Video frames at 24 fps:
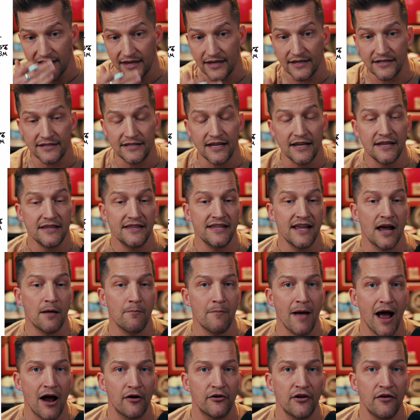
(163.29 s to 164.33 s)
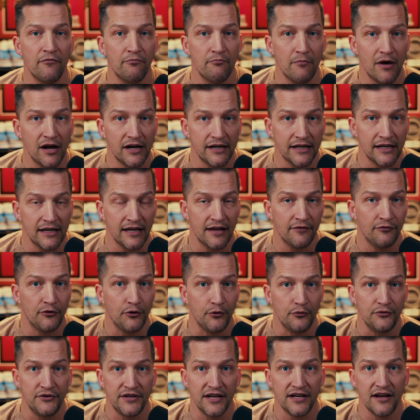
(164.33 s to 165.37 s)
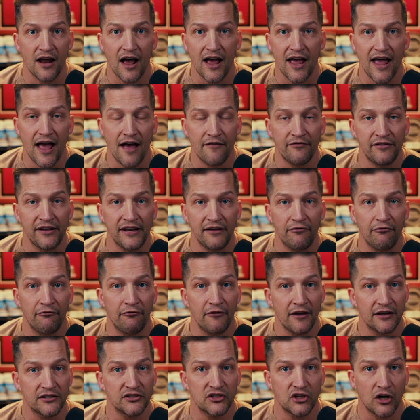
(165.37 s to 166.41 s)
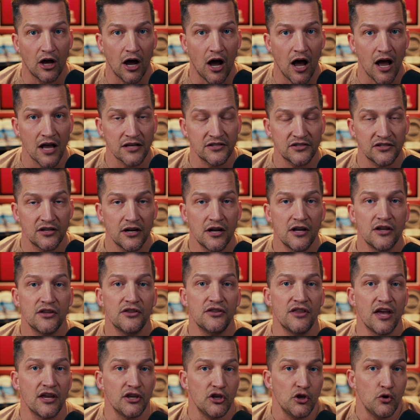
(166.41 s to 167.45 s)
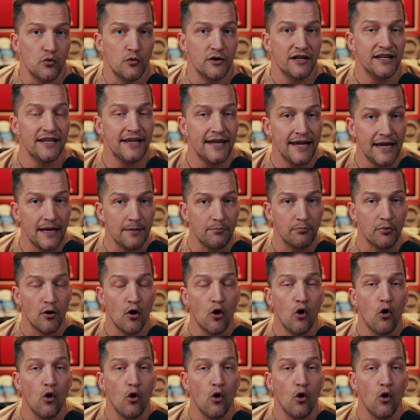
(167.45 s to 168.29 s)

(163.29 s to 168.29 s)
is the amount of money, if you did not have any fixed costs, that you would keep.